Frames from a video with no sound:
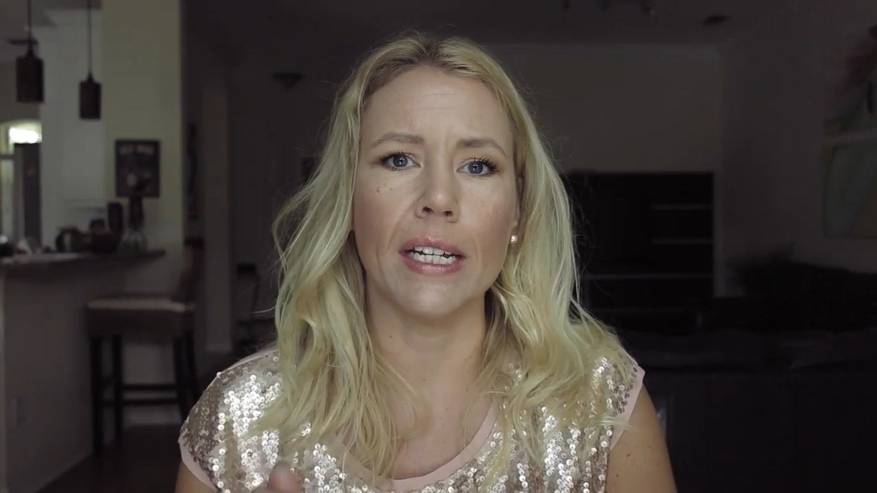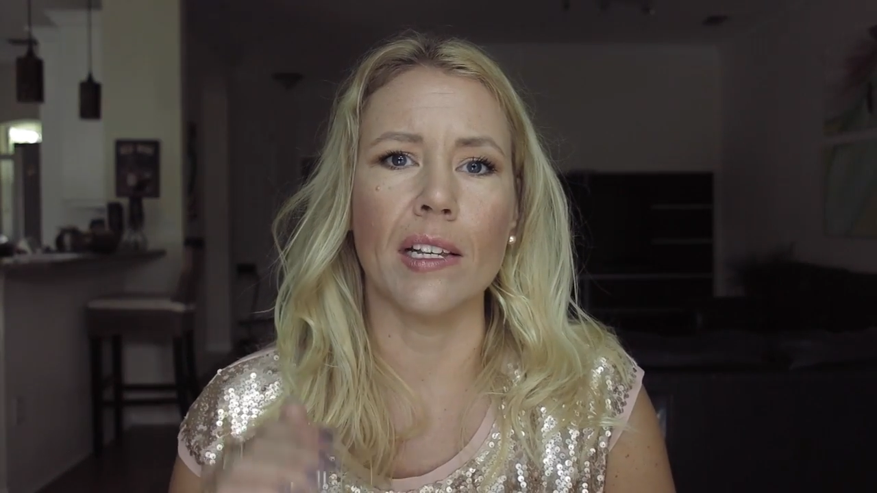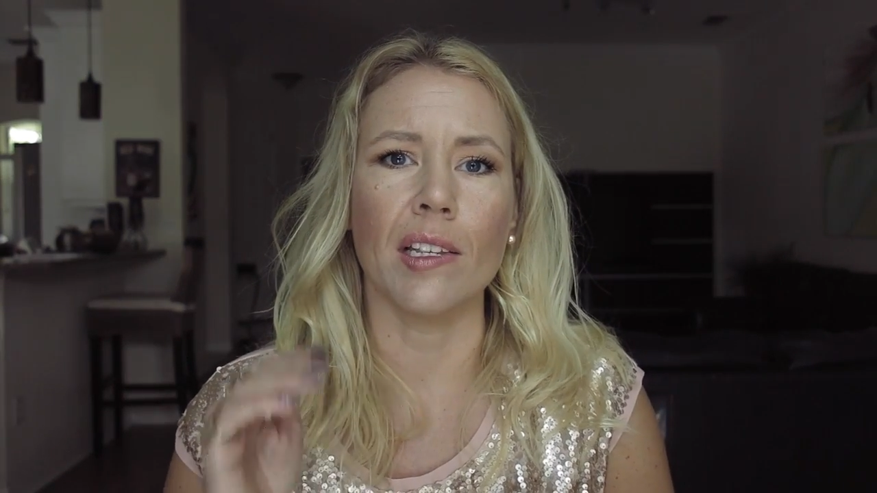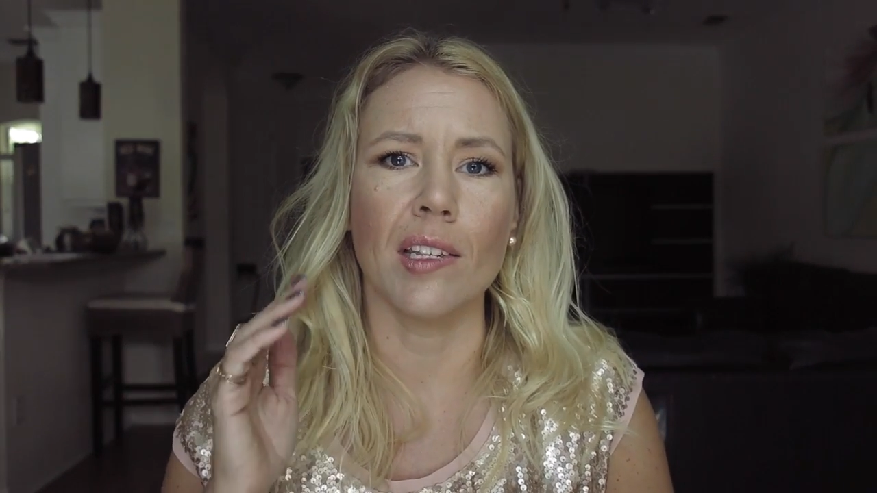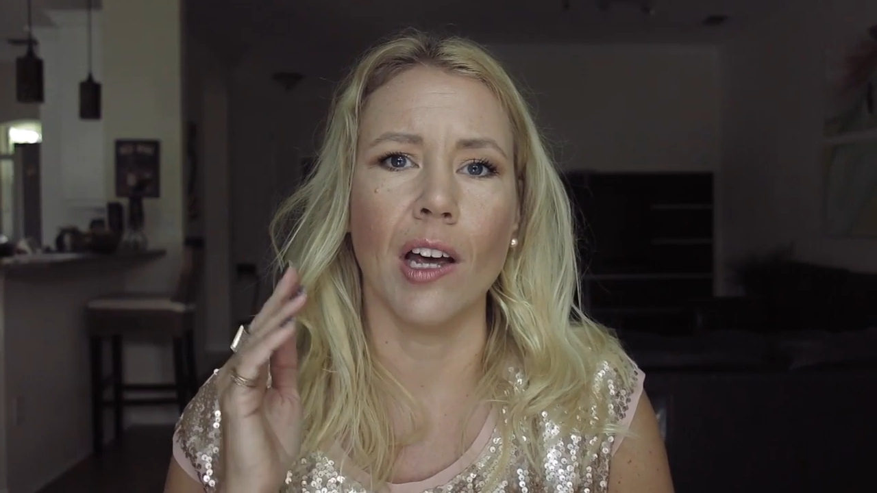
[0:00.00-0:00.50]

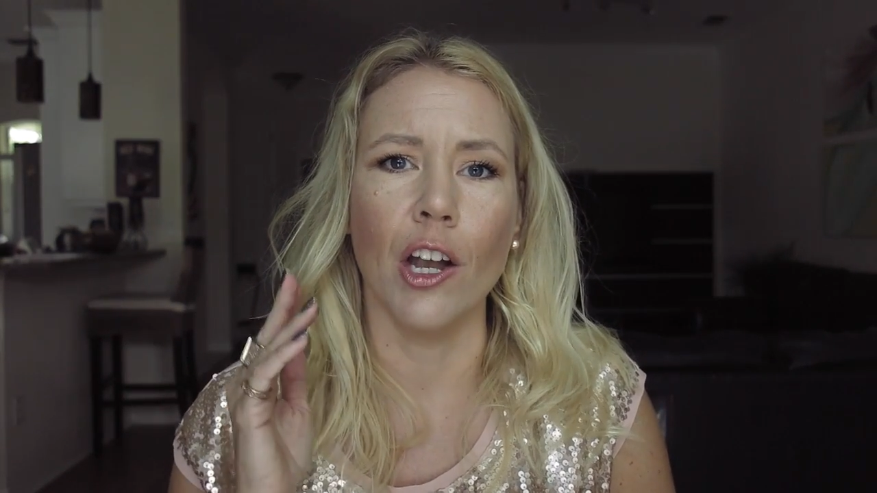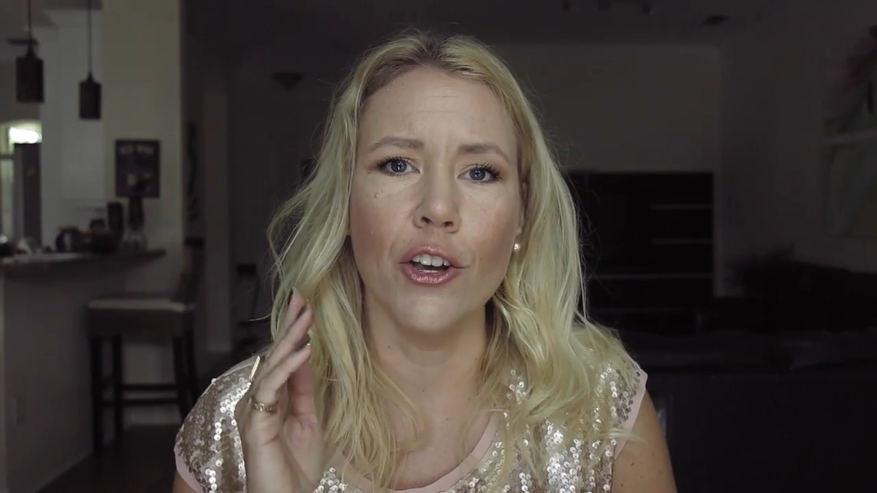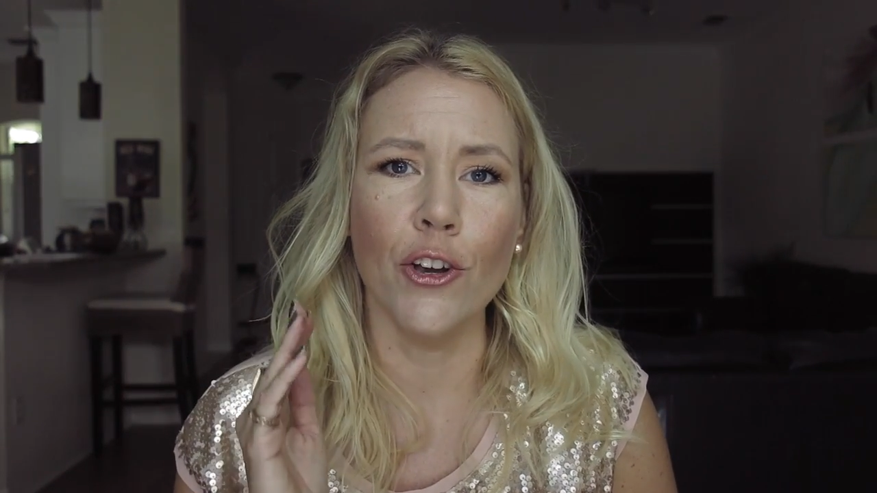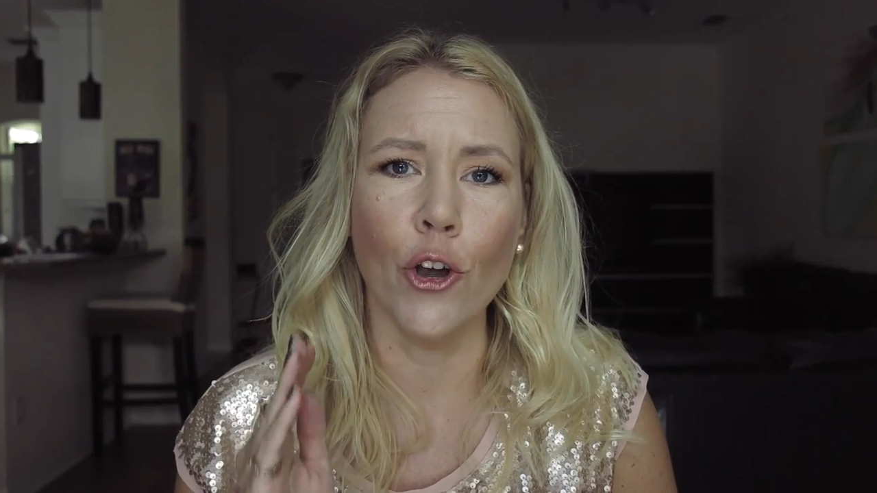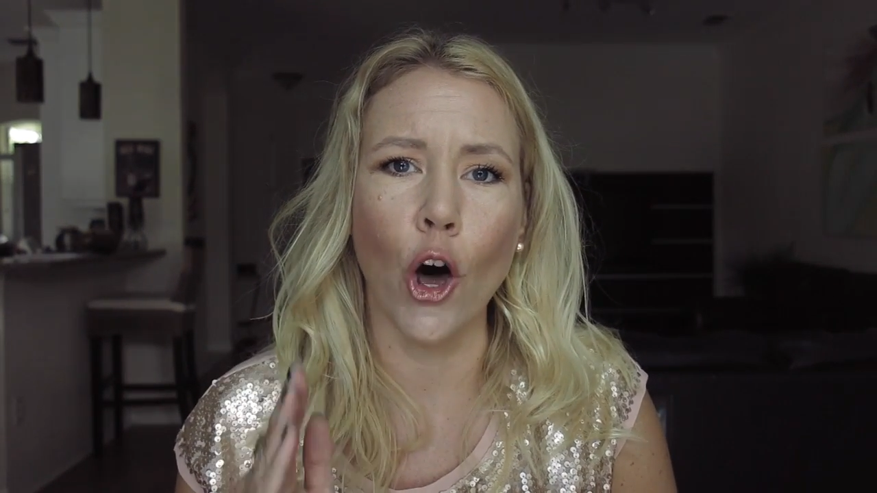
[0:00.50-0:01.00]
is
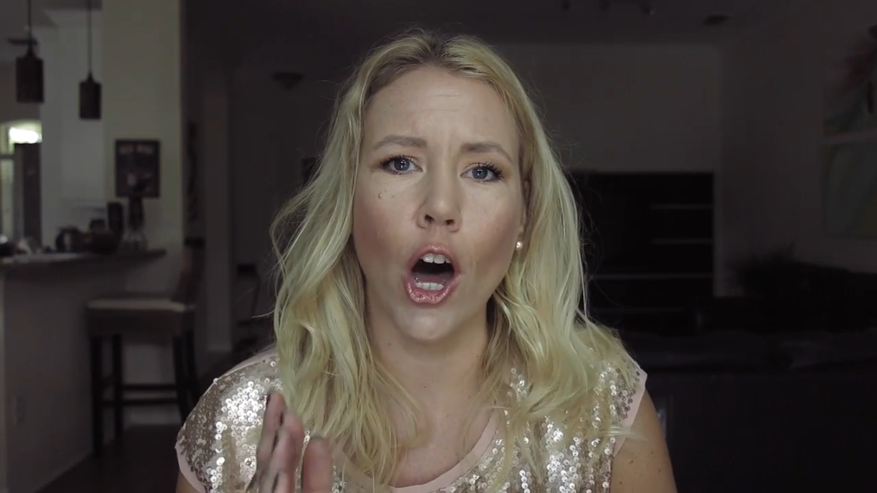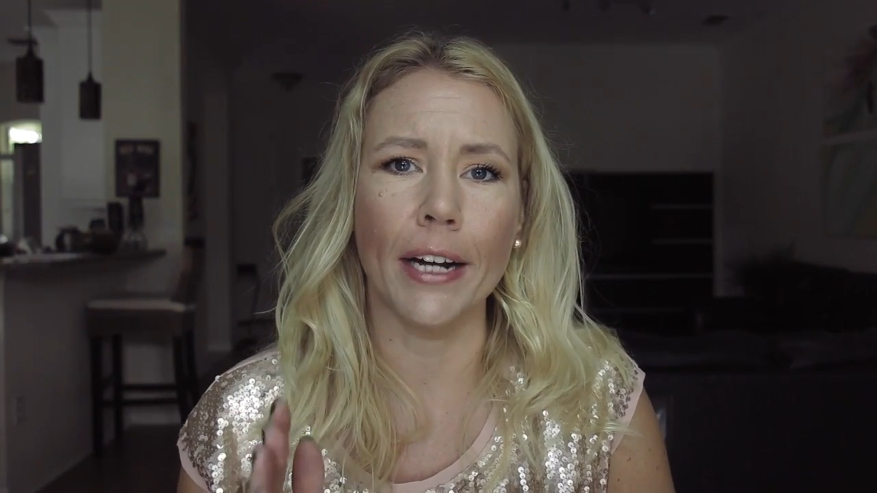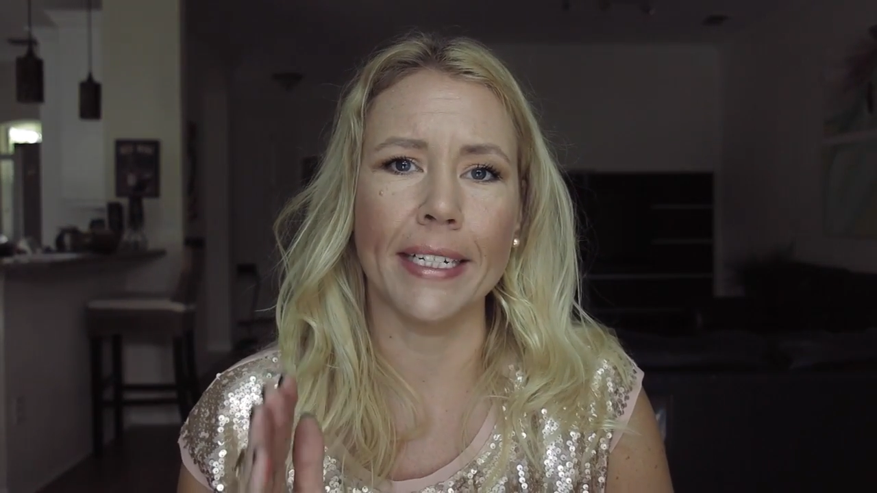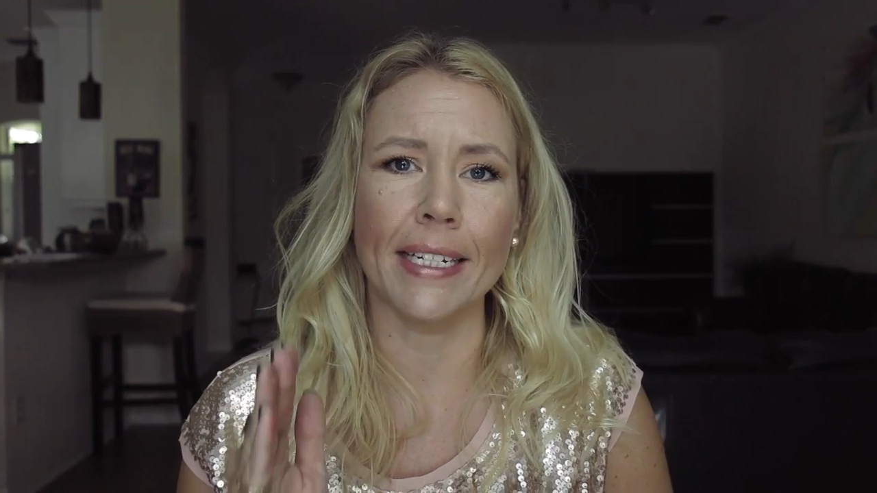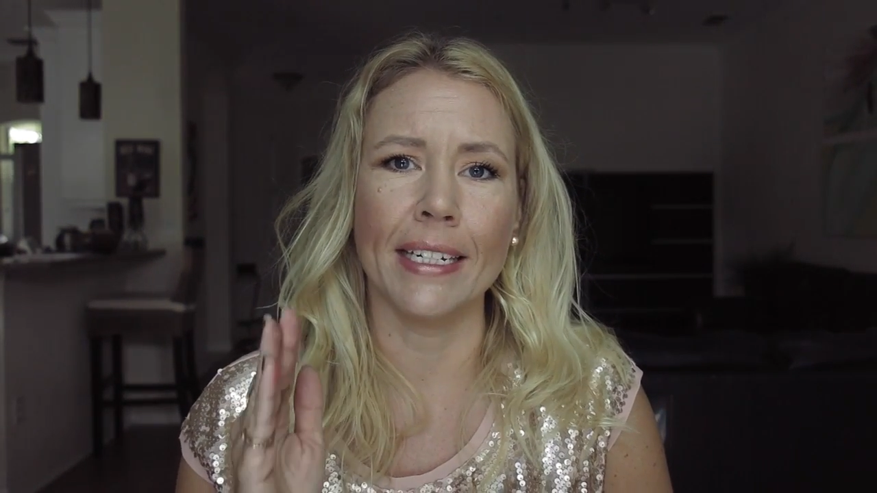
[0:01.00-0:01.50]

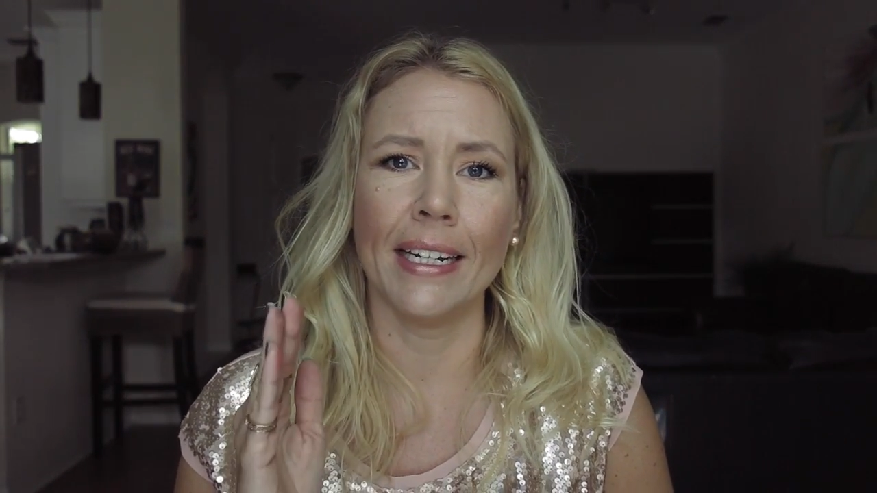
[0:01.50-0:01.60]
not